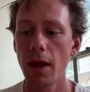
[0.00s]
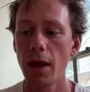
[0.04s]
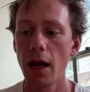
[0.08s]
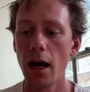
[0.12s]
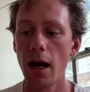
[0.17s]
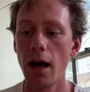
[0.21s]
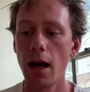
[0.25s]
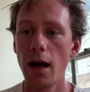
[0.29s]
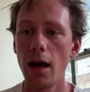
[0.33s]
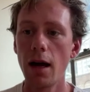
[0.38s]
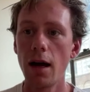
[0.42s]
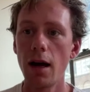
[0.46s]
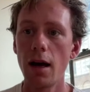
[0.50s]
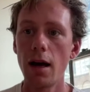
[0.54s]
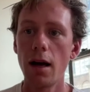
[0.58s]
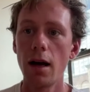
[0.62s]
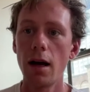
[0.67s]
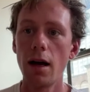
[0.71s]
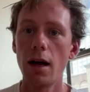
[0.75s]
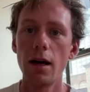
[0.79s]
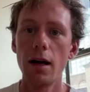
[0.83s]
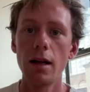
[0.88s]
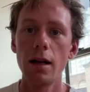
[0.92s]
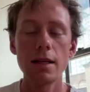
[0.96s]

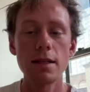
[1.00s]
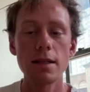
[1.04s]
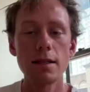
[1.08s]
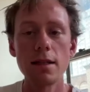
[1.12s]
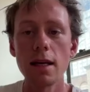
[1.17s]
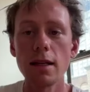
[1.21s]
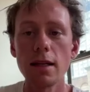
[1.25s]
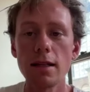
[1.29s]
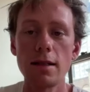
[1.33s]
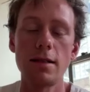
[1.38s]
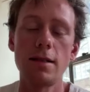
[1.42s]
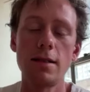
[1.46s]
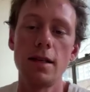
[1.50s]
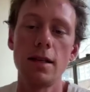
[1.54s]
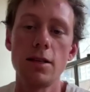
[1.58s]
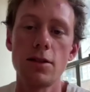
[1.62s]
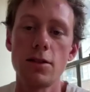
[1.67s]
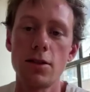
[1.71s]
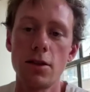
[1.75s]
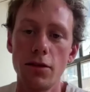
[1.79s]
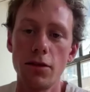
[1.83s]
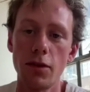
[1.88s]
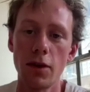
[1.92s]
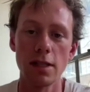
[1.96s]
let's take the
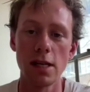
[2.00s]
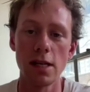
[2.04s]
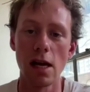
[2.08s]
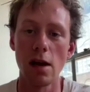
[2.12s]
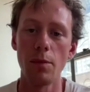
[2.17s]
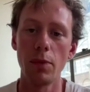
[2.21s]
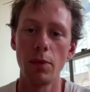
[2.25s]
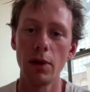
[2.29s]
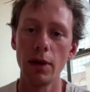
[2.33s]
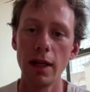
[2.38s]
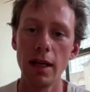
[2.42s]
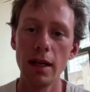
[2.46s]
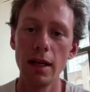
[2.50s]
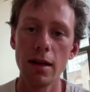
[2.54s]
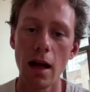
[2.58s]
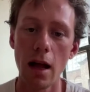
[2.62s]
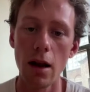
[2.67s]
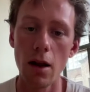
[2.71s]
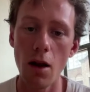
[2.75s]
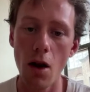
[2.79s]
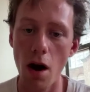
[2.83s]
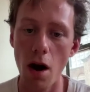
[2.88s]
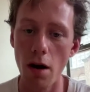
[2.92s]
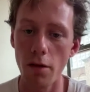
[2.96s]
sister, for example, Linda,
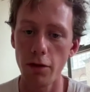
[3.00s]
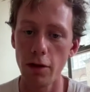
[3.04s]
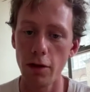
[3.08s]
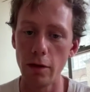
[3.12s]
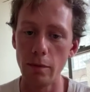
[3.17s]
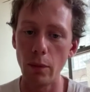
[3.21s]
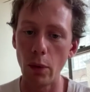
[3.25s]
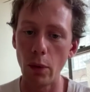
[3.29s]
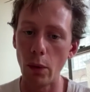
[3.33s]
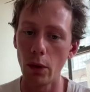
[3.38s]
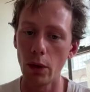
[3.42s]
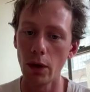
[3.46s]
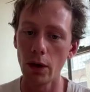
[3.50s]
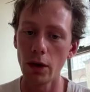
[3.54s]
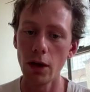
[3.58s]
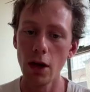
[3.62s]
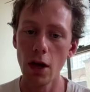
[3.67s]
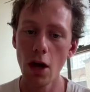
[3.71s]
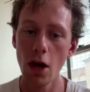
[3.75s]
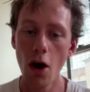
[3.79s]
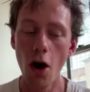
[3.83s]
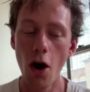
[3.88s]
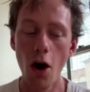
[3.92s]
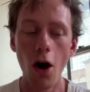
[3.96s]
Lara Flynn Boyle.
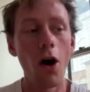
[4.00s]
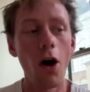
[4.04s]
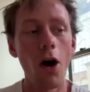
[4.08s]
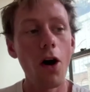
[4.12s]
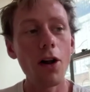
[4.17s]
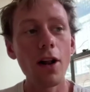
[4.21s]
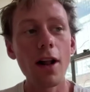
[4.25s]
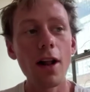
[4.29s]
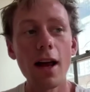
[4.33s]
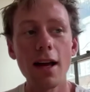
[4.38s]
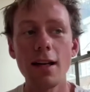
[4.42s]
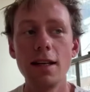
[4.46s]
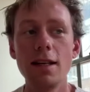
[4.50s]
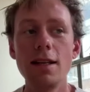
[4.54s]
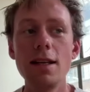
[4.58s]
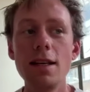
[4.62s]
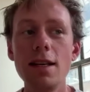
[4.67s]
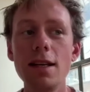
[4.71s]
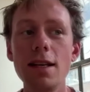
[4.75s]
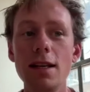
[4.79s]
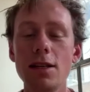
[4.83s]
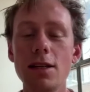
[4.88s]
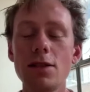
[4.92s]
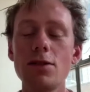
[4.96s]
All I
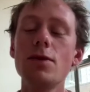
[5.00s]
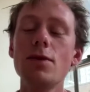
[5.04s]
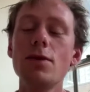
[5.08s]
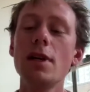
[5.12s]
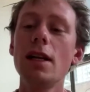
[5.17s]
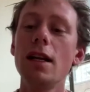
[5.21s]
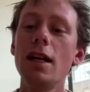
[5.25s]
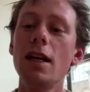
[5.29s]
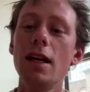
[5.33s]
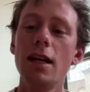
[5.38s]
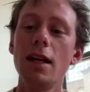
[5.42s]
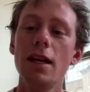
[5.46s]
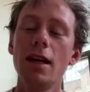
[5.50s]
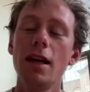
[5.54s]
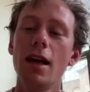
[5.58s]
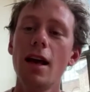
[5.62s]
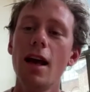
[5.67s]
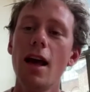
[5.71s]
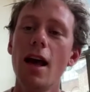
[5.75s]
need is really